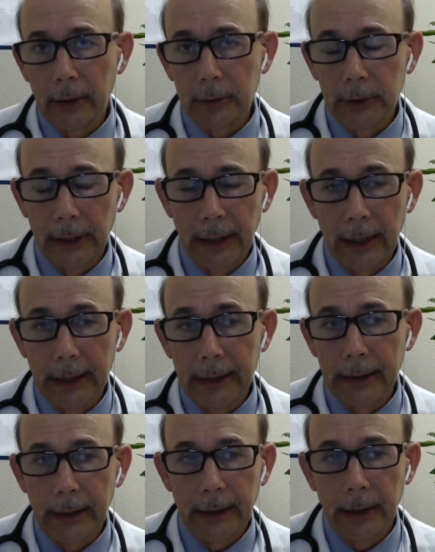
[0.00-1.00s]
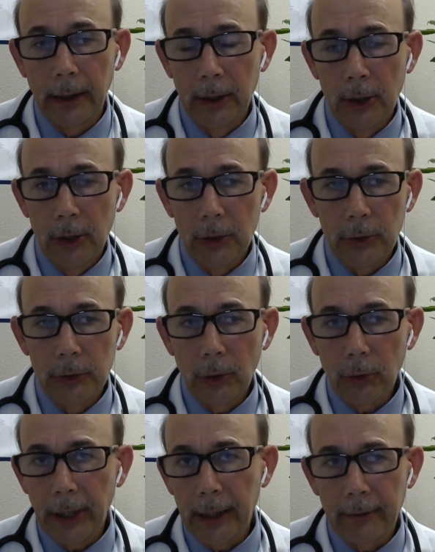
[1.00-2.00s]
at night, and you don't
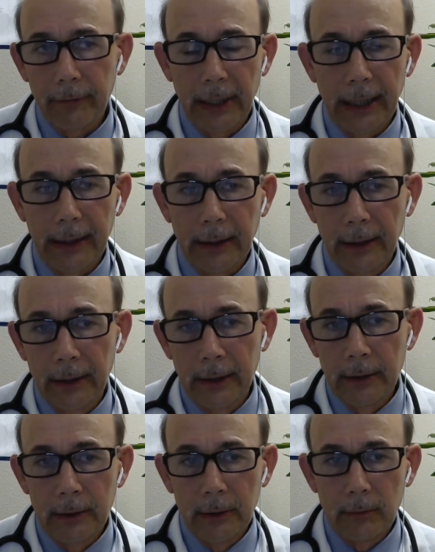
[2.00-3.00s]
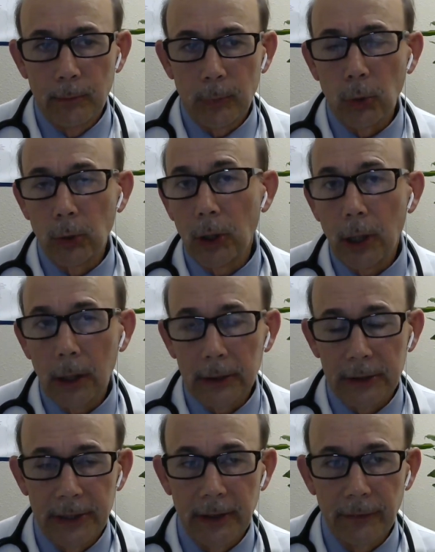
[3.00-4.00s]
have that prolonged
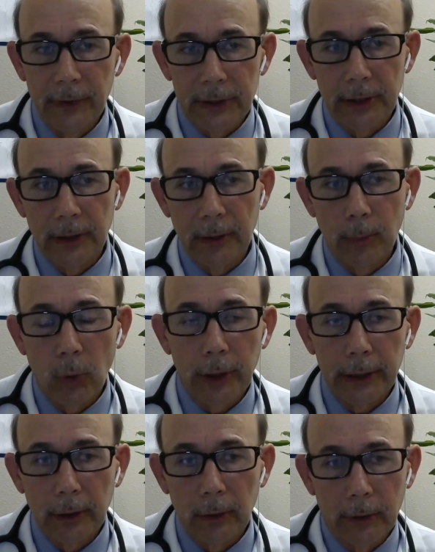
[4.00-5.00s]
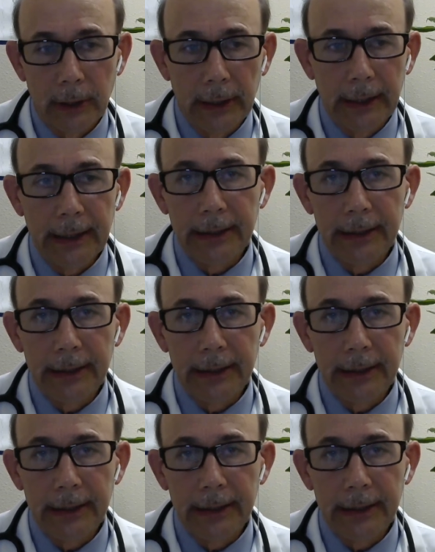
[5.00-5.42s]
stiffness in the morning or the need to